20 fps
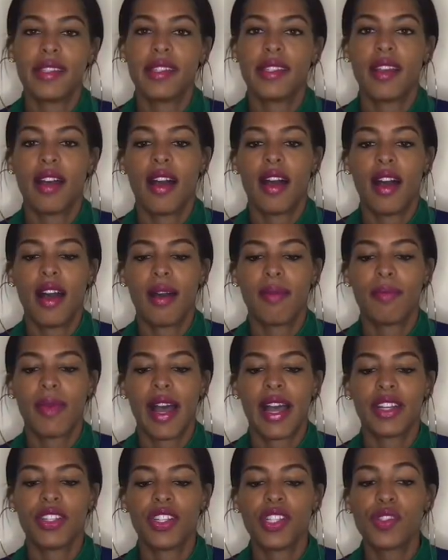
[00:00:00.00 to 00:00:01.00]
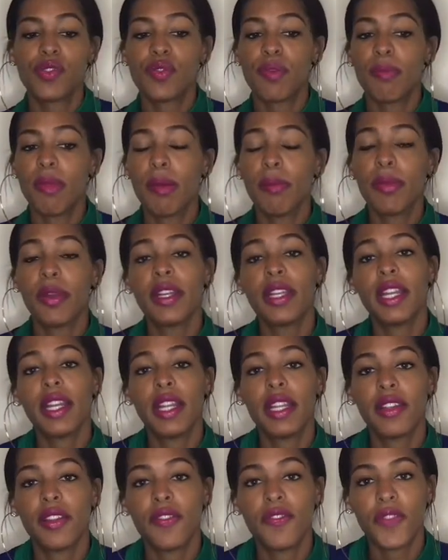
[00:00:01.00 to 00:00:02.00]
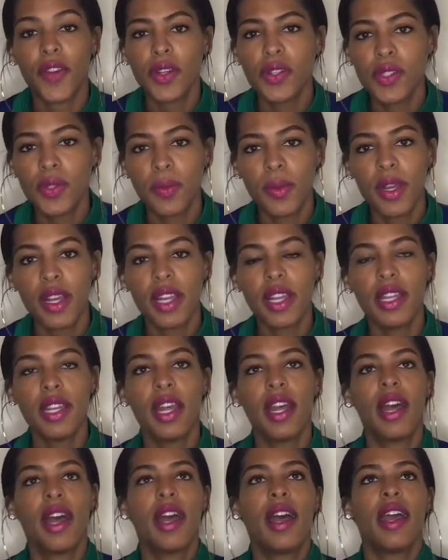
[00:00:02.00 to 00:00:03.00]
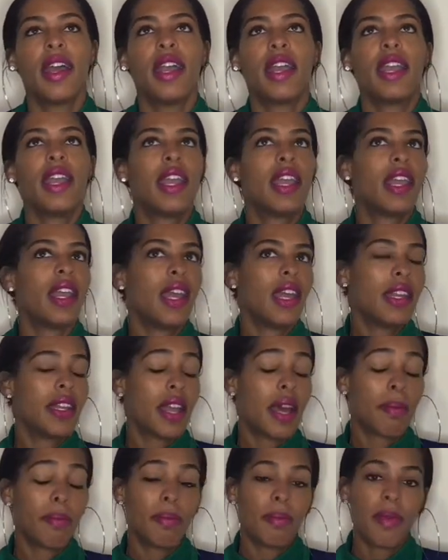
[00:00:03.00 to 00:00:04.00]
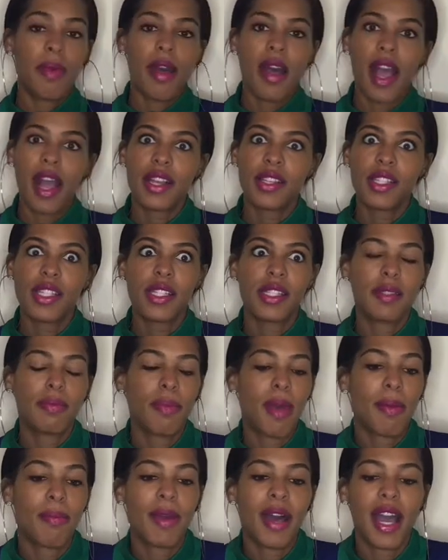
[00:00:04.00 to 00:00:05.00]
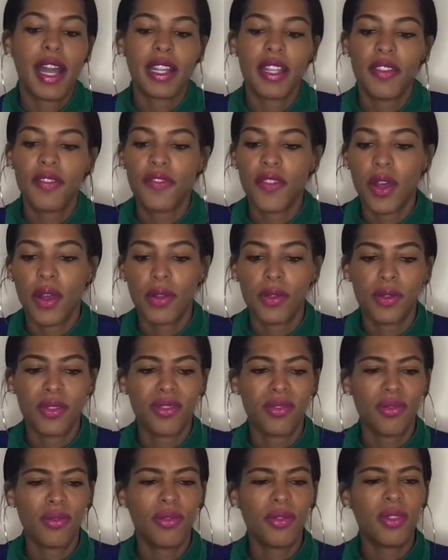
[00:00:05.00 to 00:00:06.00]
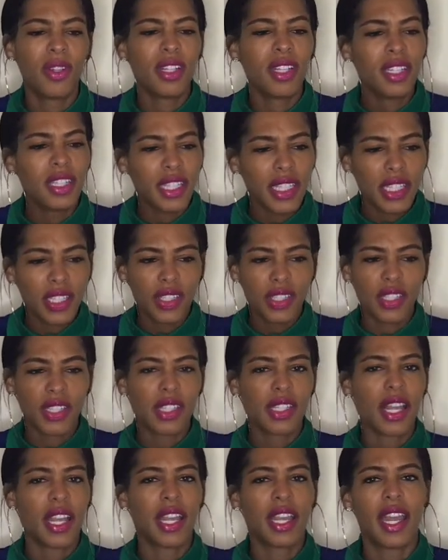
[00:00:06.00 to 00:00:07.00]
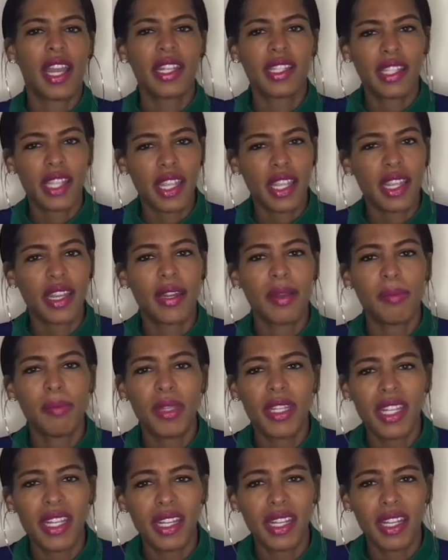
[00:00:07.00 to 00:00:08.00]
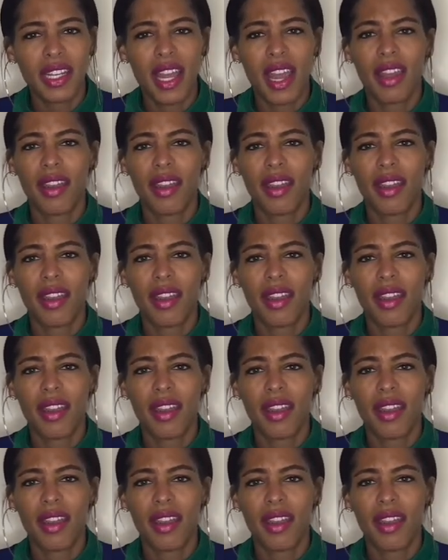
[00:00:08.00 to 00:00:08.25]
I just remember getting the first one, and my body felt really just like it had taken a beating.